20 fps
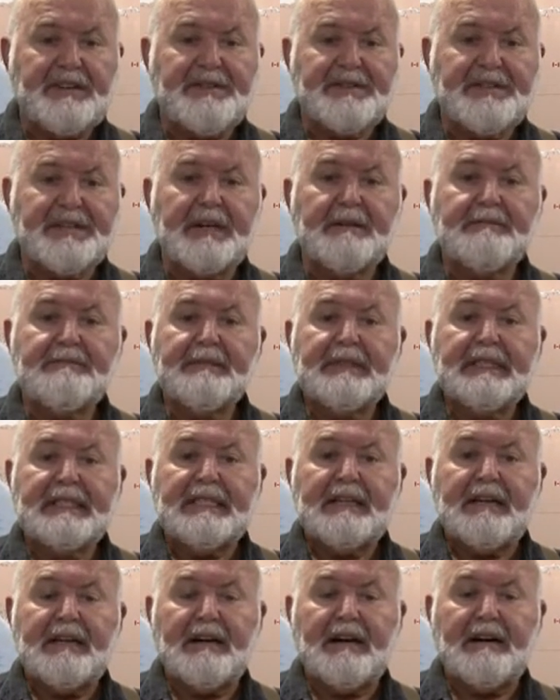some
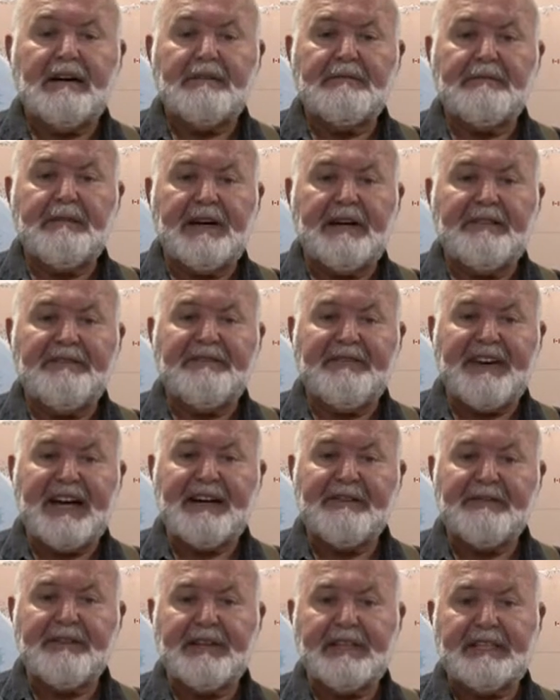of my
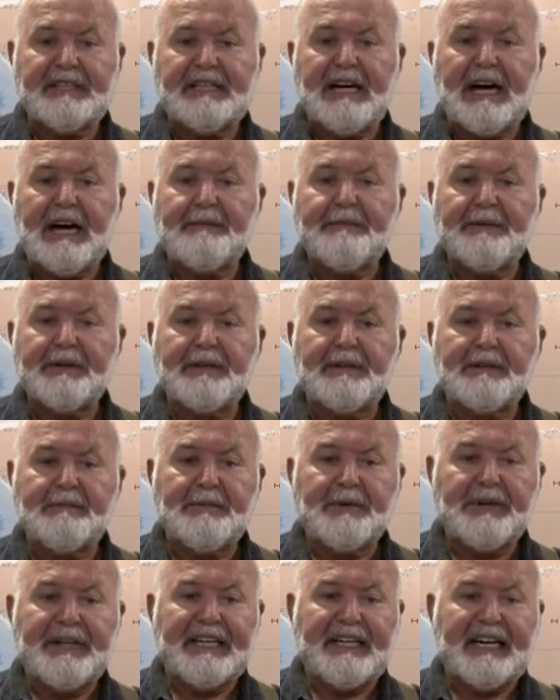favorite topical
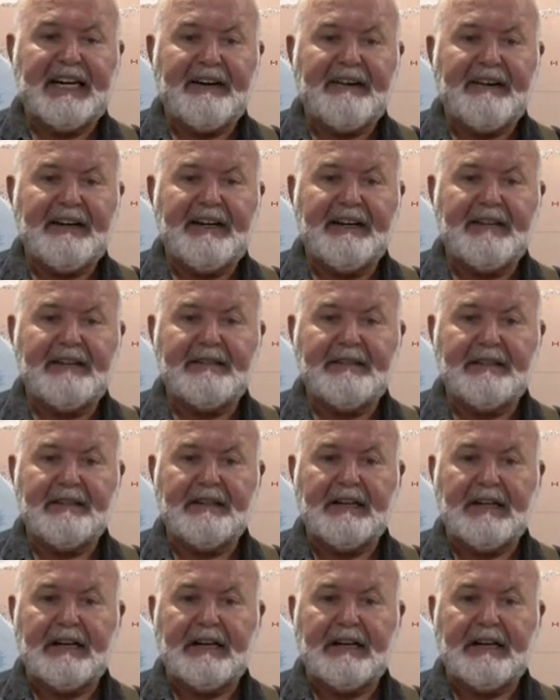marine areas are,